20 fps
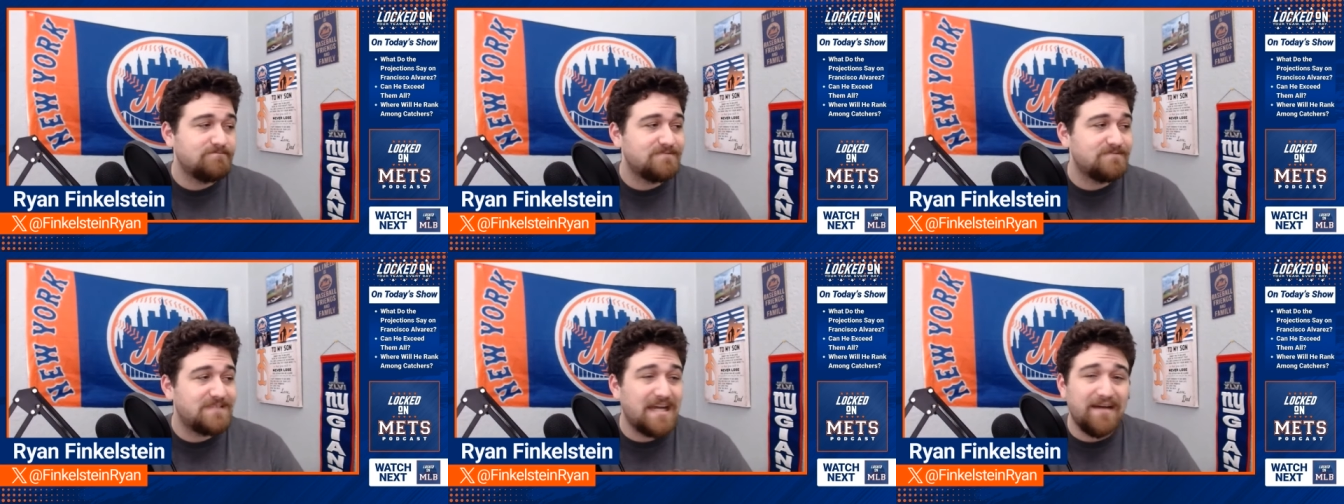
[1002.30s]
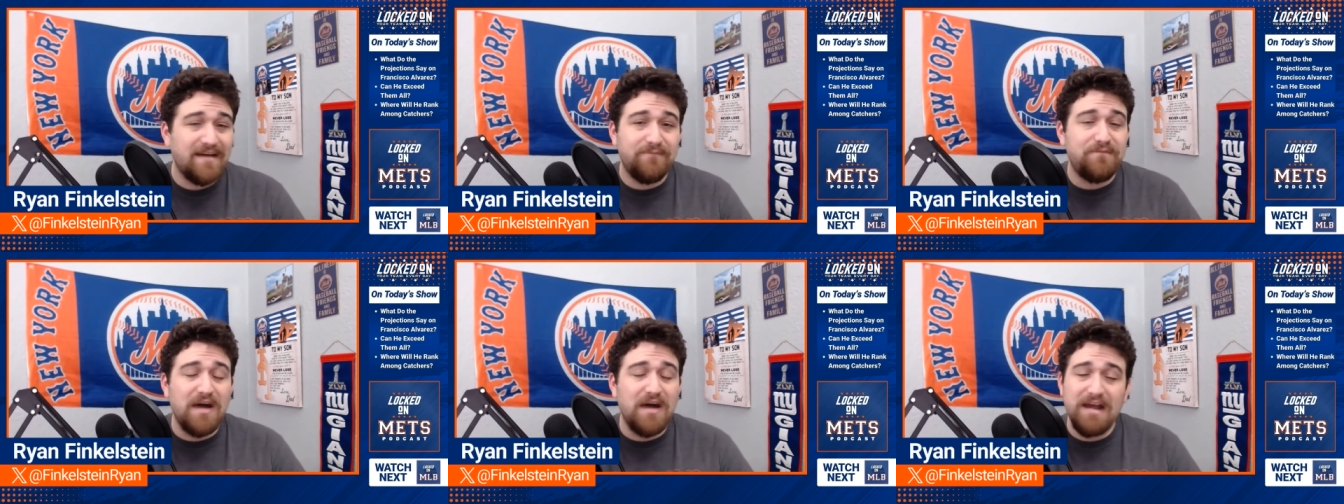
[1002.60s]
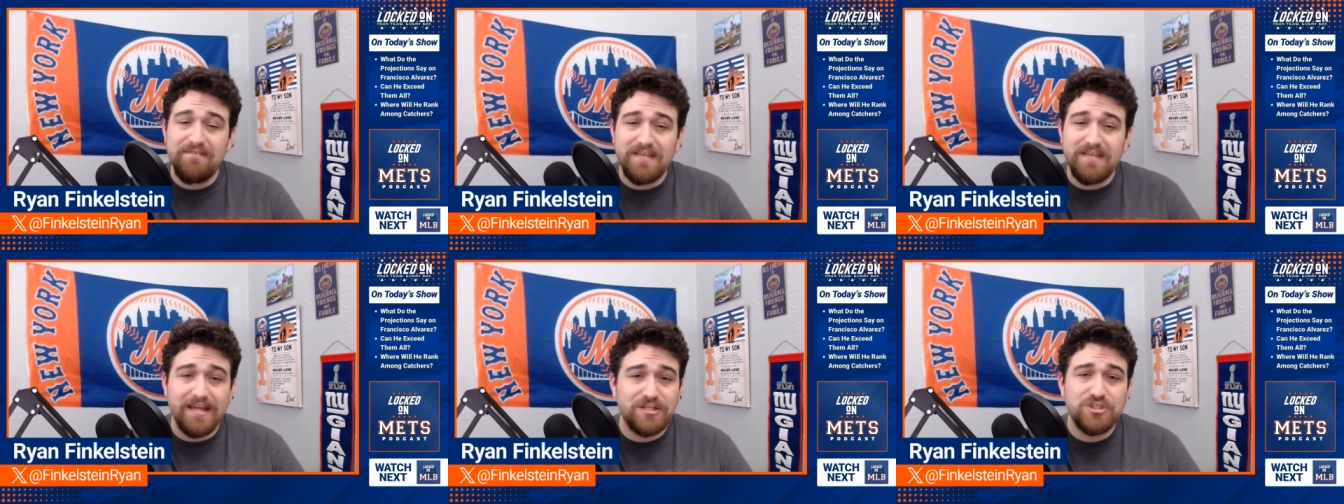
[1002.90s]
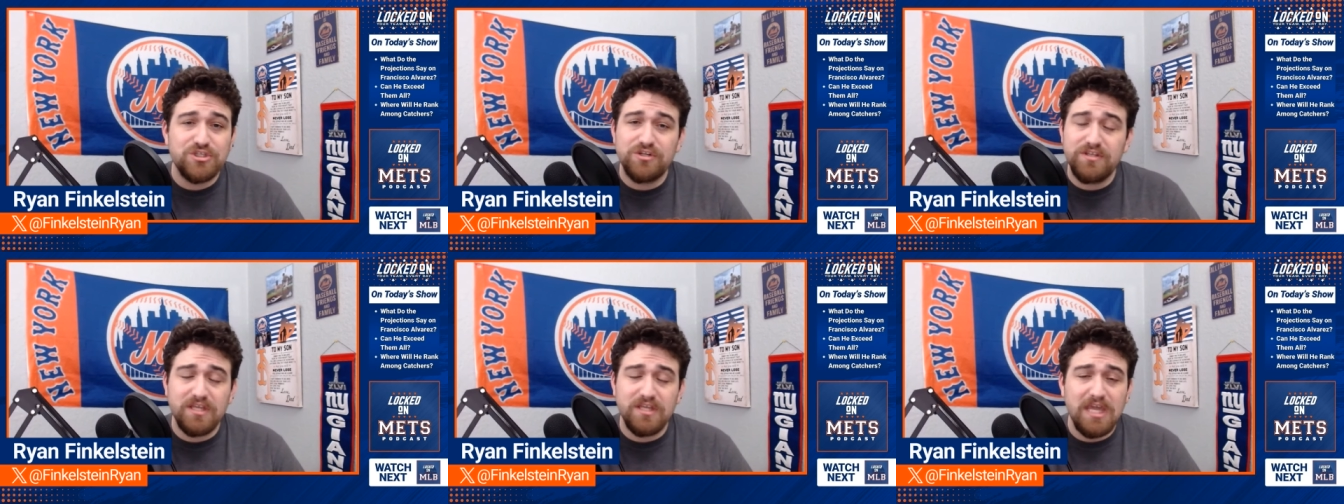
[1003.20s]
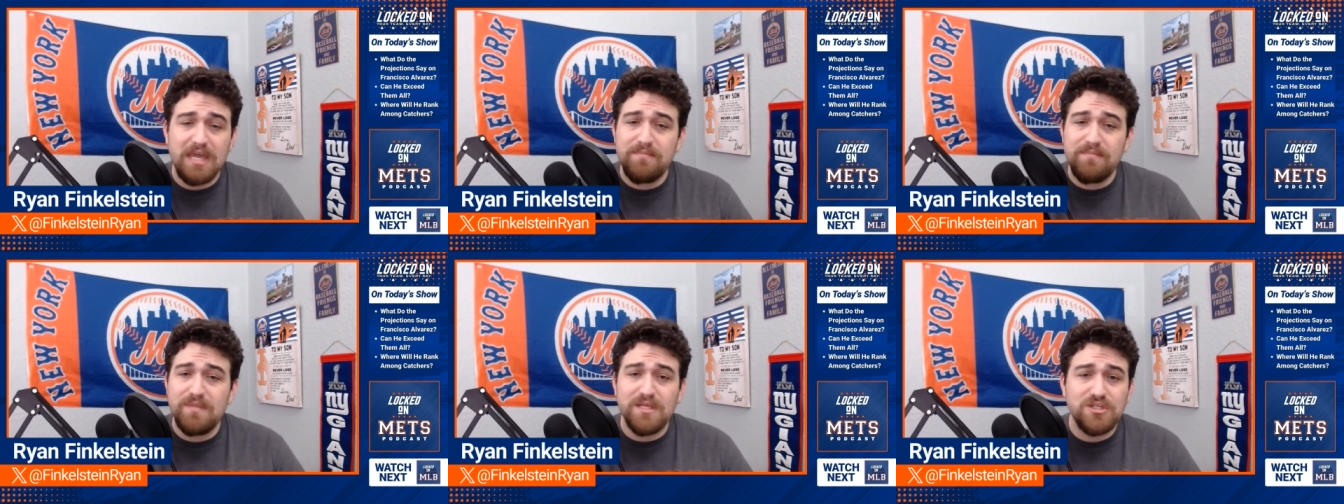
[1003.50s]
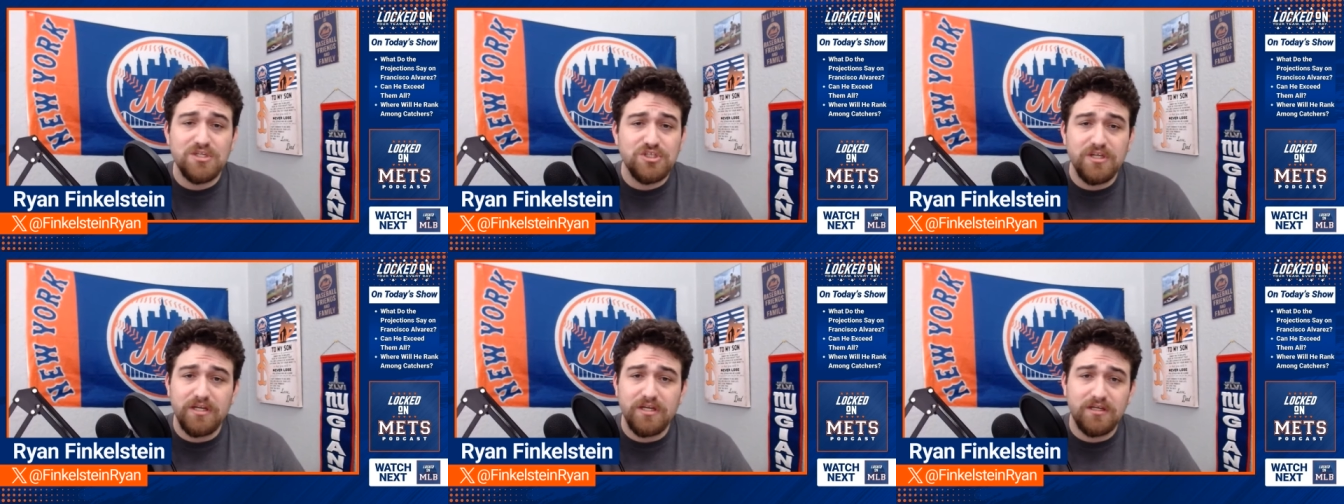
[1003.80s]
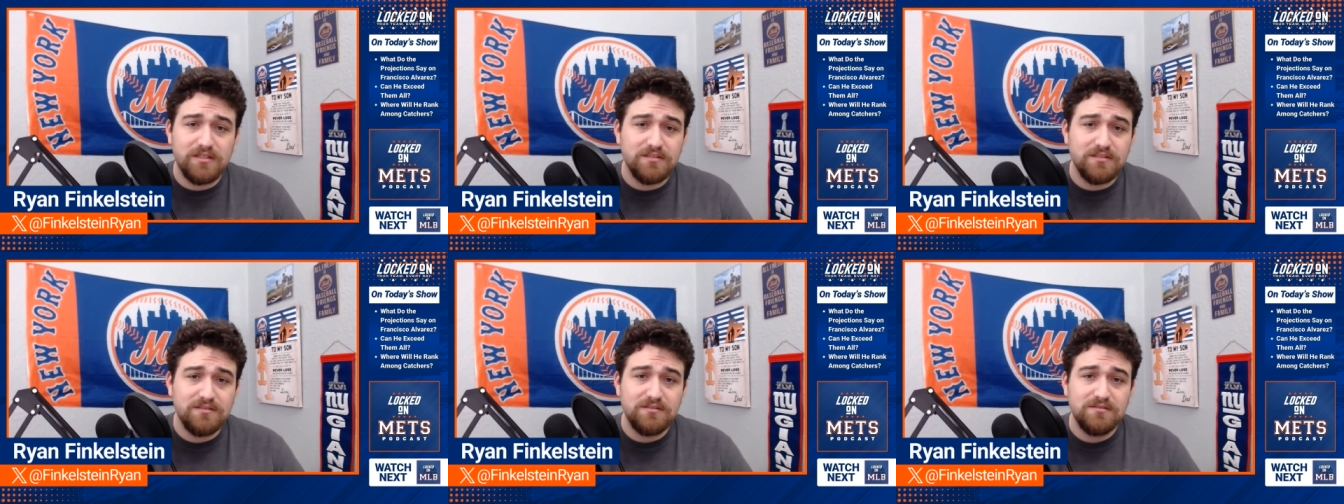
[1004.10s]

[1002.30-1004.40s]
top 5 catcher in the game this year.